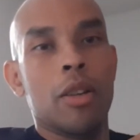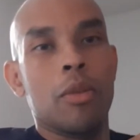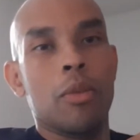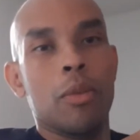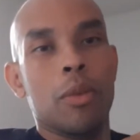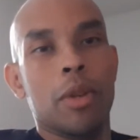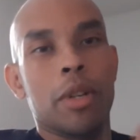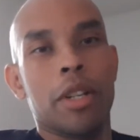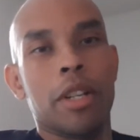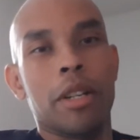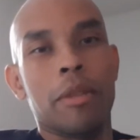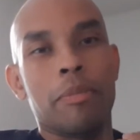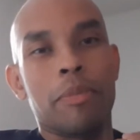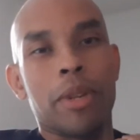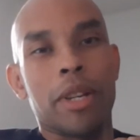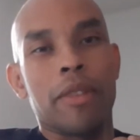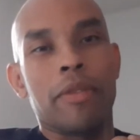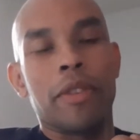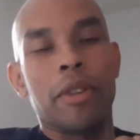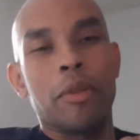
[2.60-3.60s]
What up,
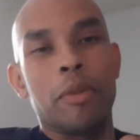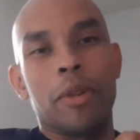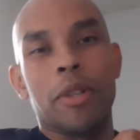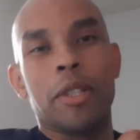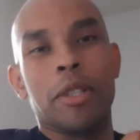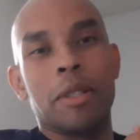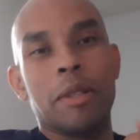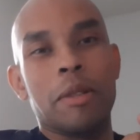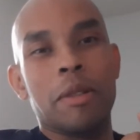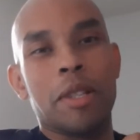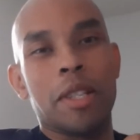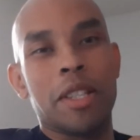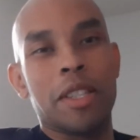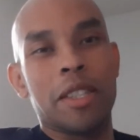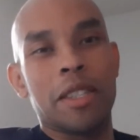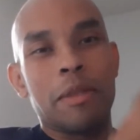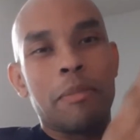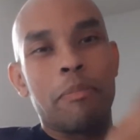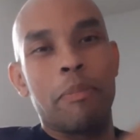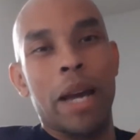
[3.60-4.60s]
everyone? It's
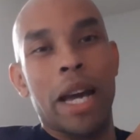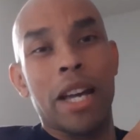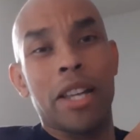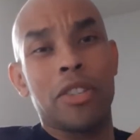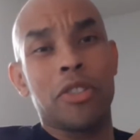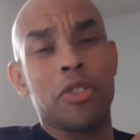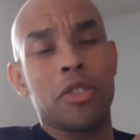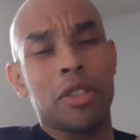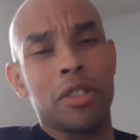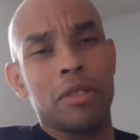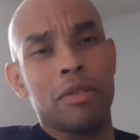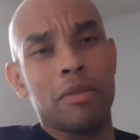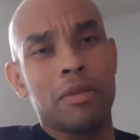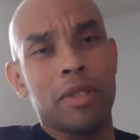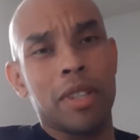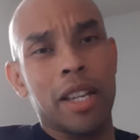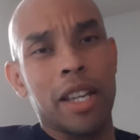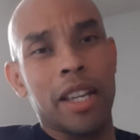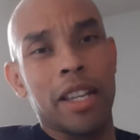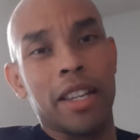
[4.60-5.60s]
Sebastian,
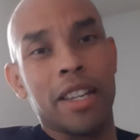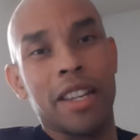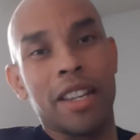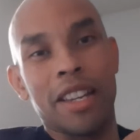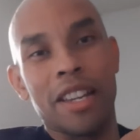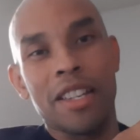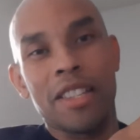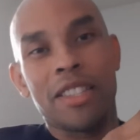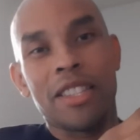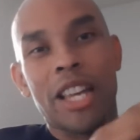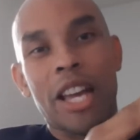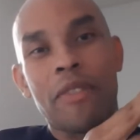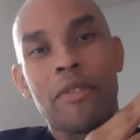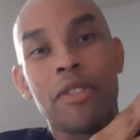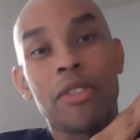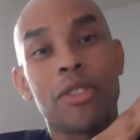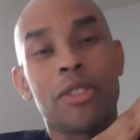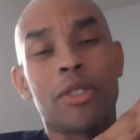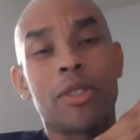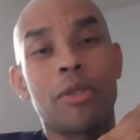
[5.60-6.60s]
aka
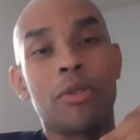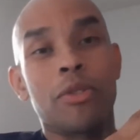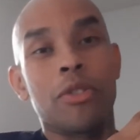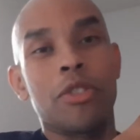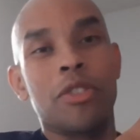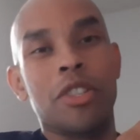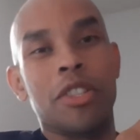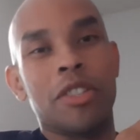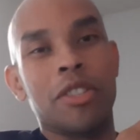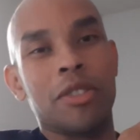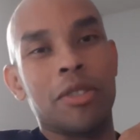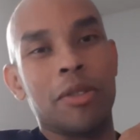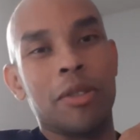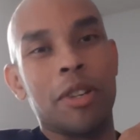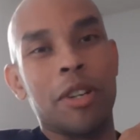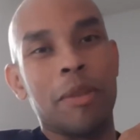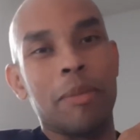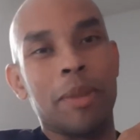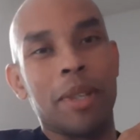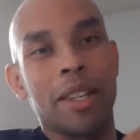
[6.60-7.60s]
Savage Stone Jiu-Jitsu,
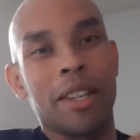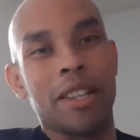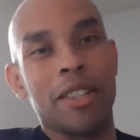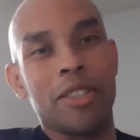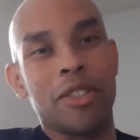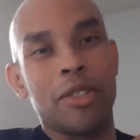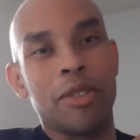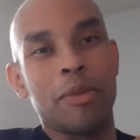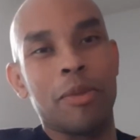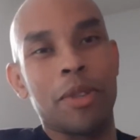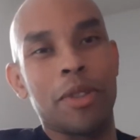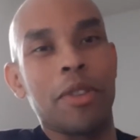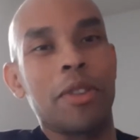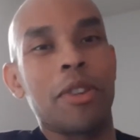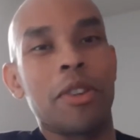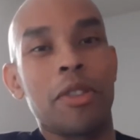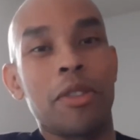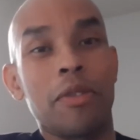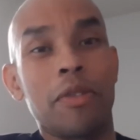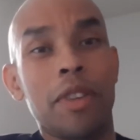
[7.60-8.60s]
coming at you with
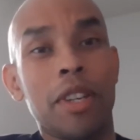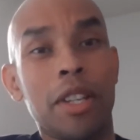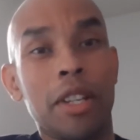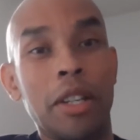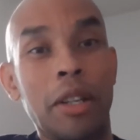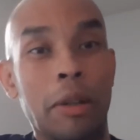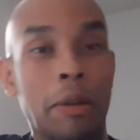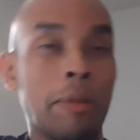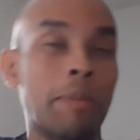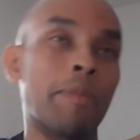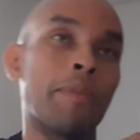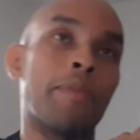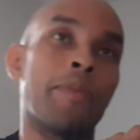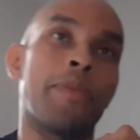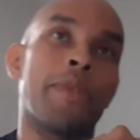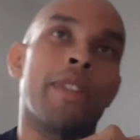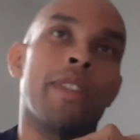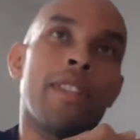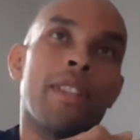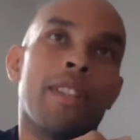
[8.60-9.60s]
another video.
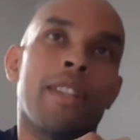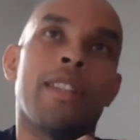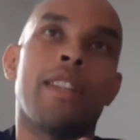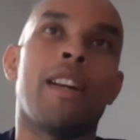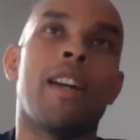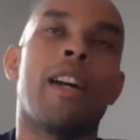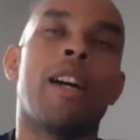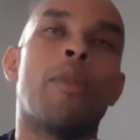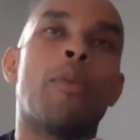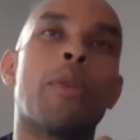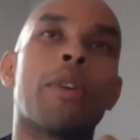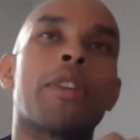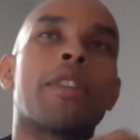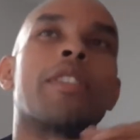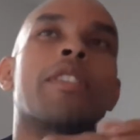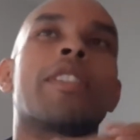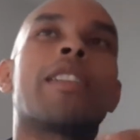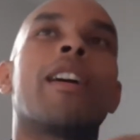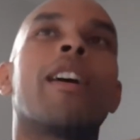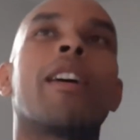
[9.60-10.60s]
Wanted
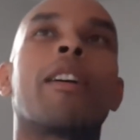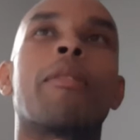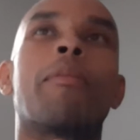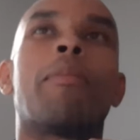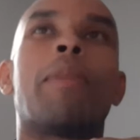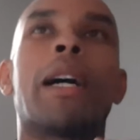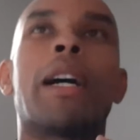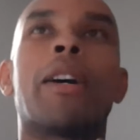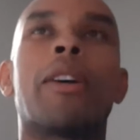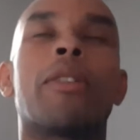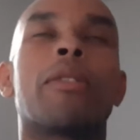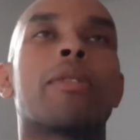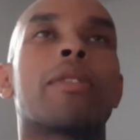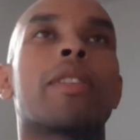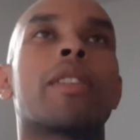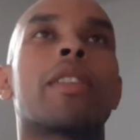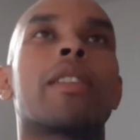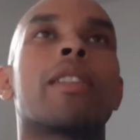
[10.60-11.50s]
to talk about